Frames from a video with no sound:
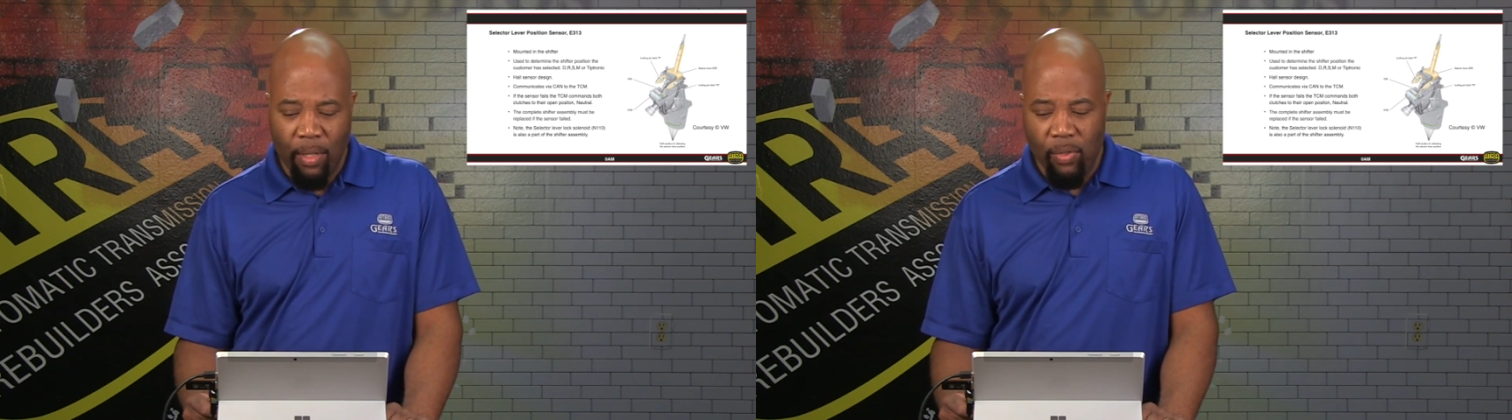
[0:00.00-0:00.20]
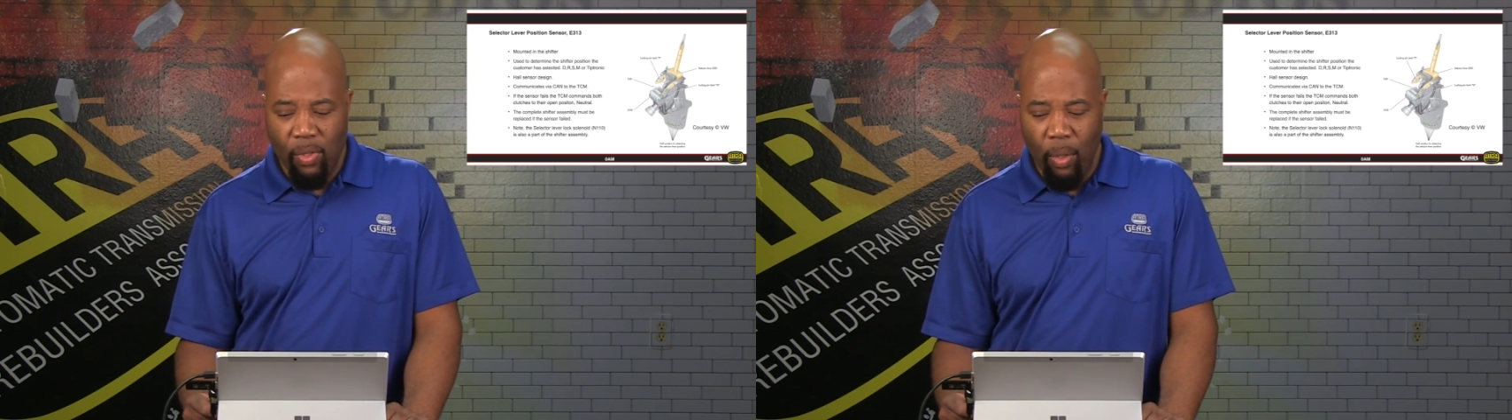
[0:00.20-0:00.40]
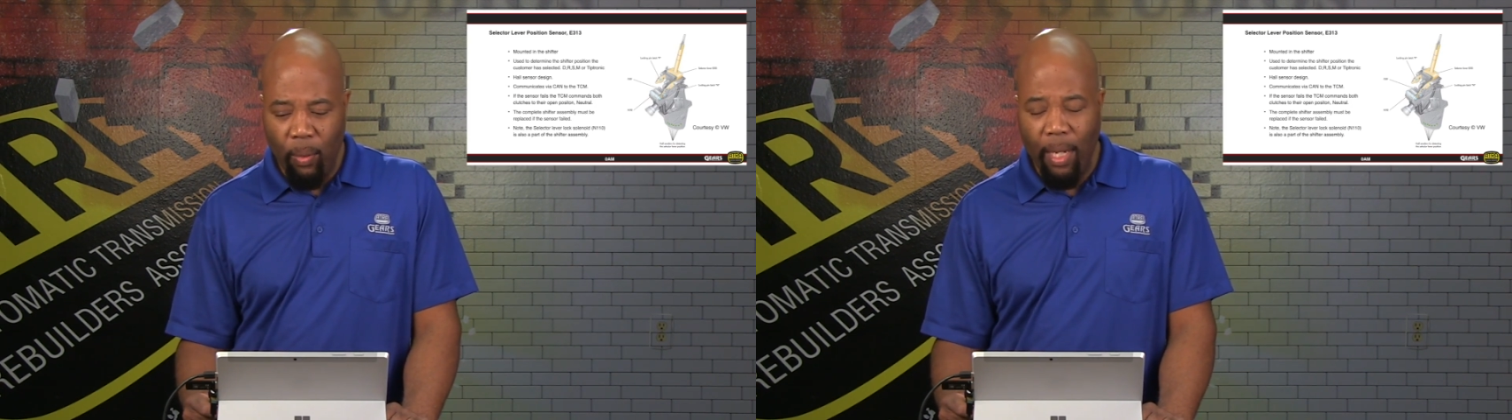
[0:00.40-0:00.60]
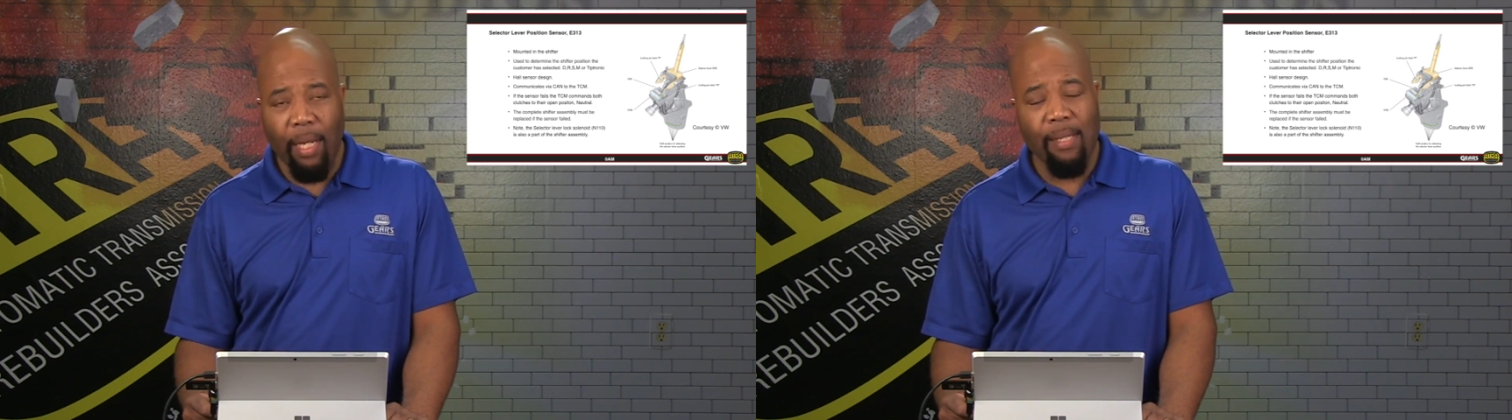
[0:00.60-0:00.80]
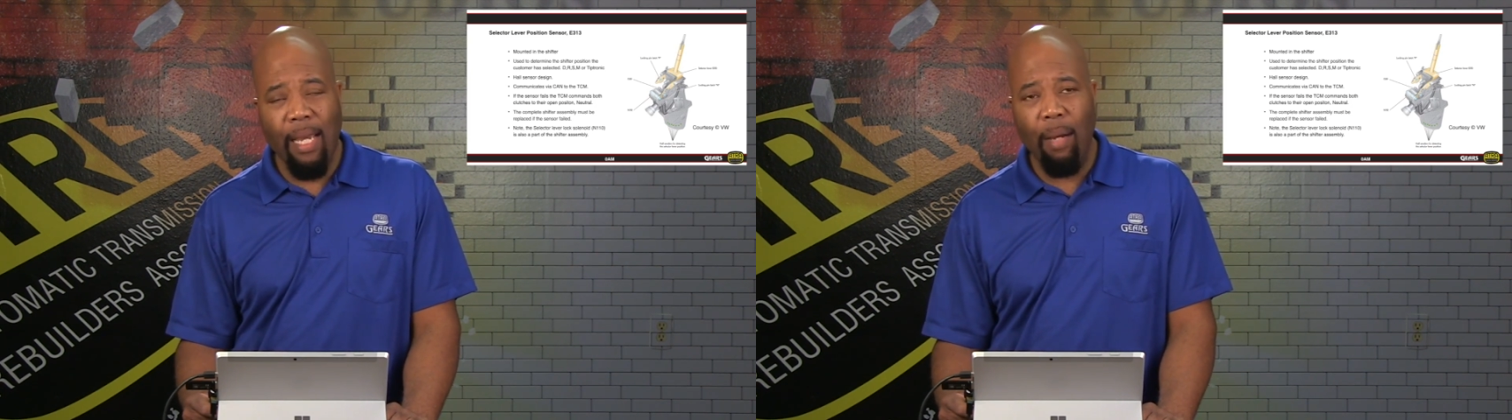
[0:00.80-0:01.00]
So
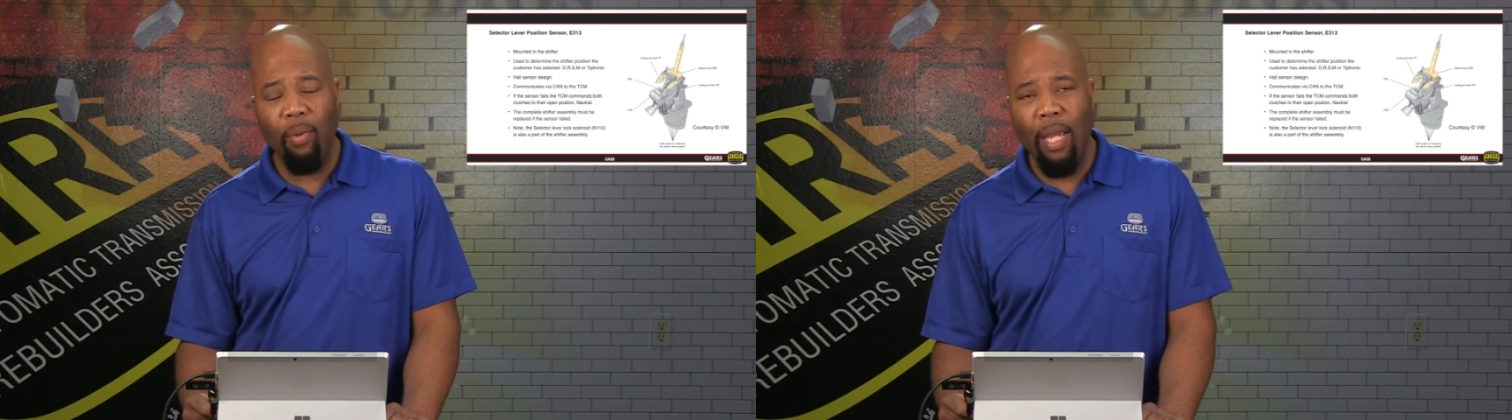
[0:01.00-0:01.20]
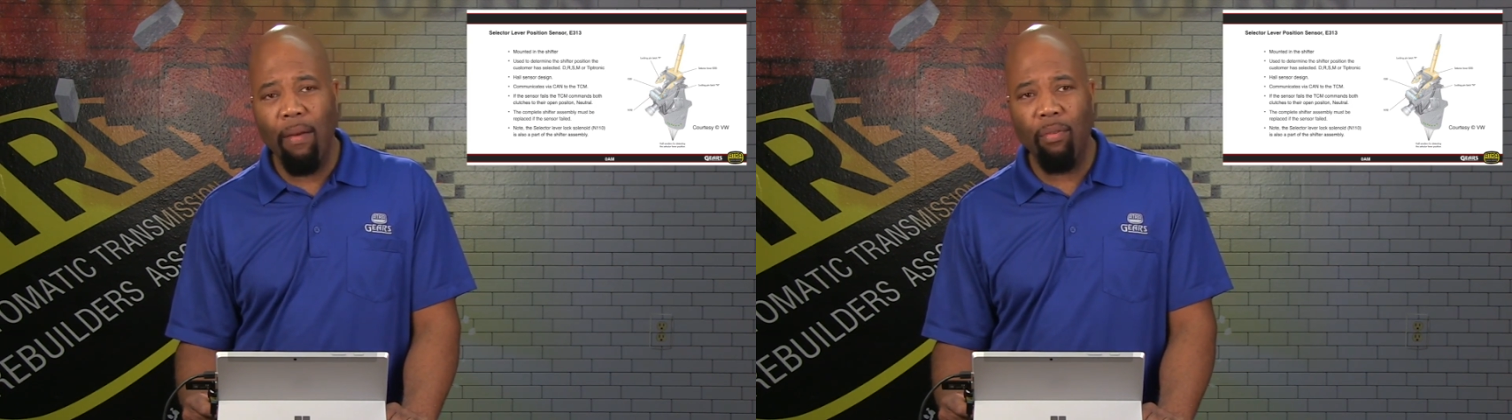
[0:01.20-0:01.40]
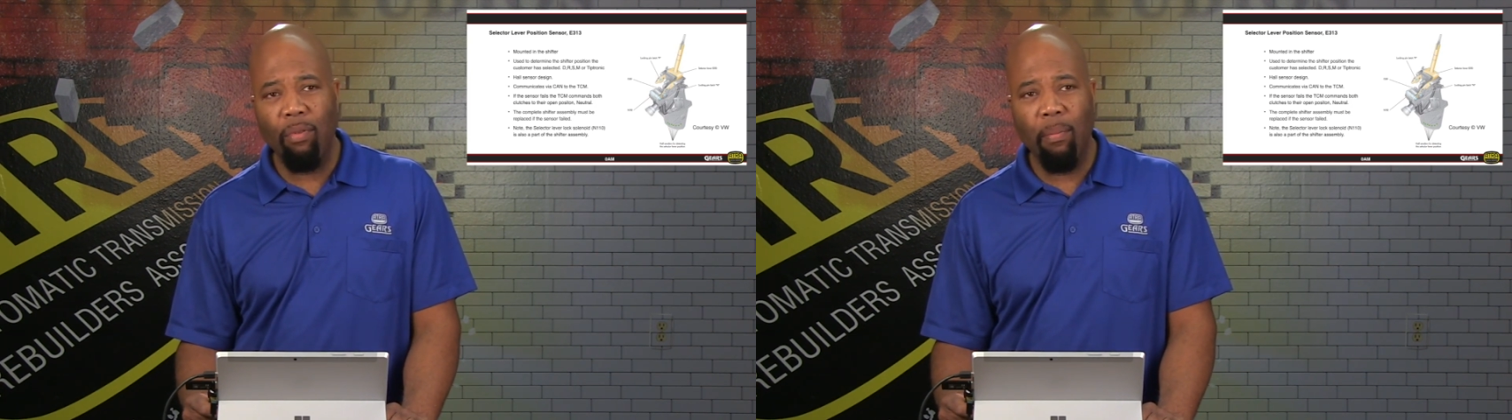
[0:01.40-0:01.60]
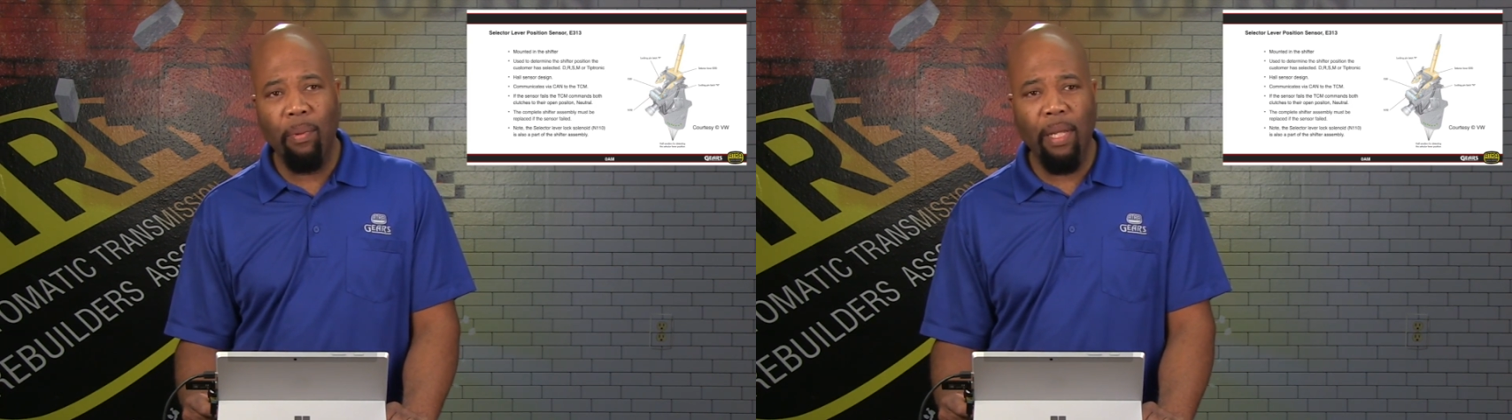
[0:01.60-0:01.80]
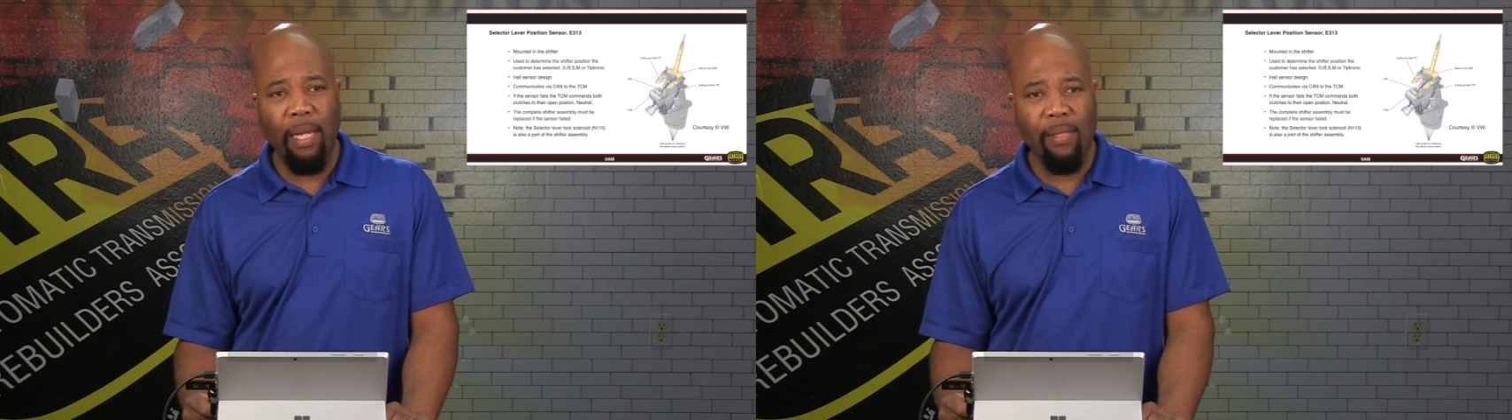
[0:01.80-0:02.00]
anytime we have to
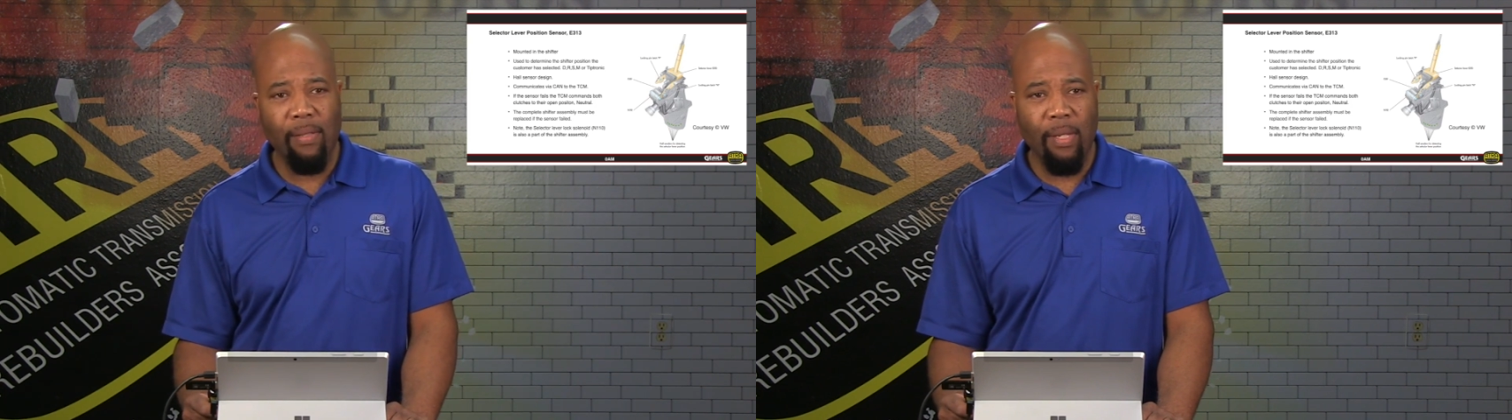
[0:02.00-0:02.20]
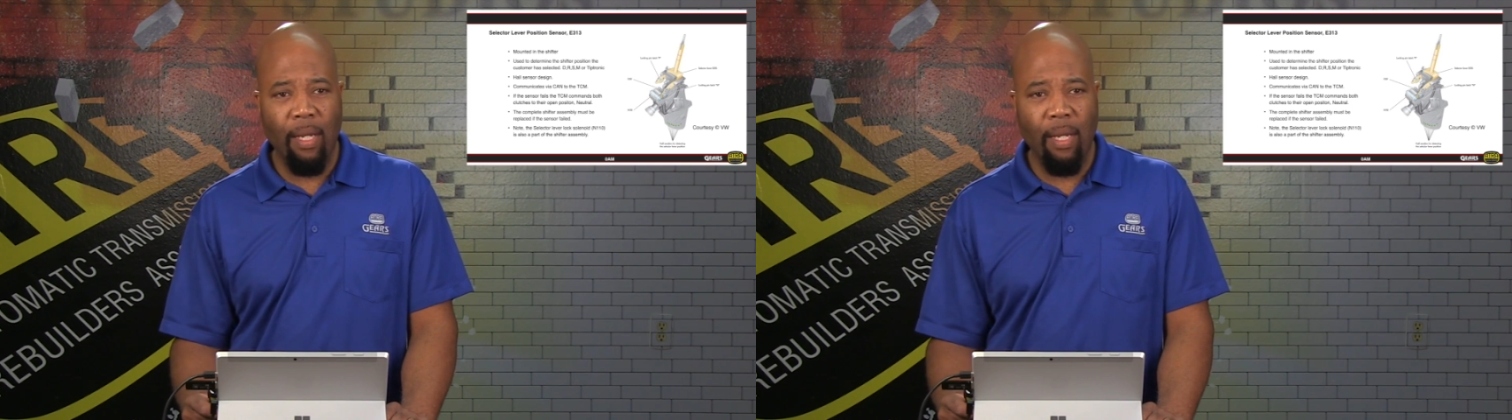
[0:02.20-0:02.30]
replace